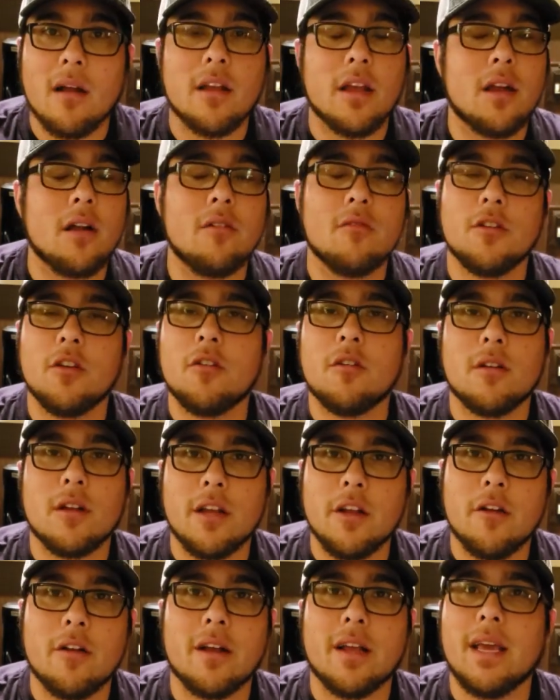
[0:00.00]
You know, you're
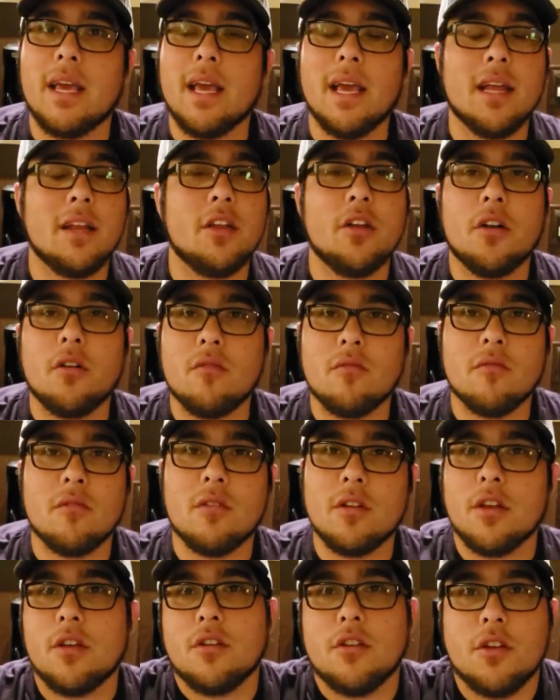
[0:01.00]
you're a kid, you
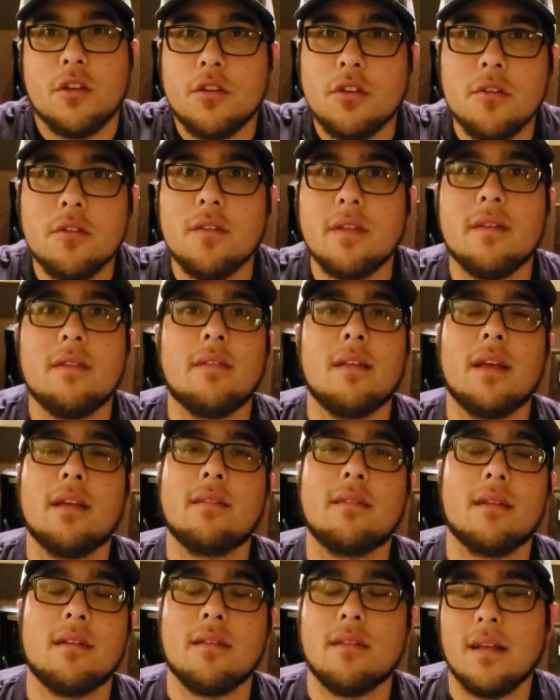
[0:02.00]
don't you, you do these
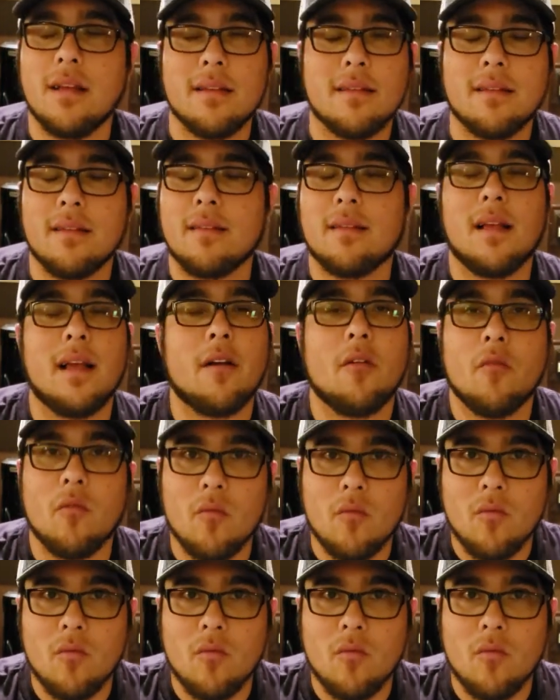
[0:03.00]
things, and it's just like,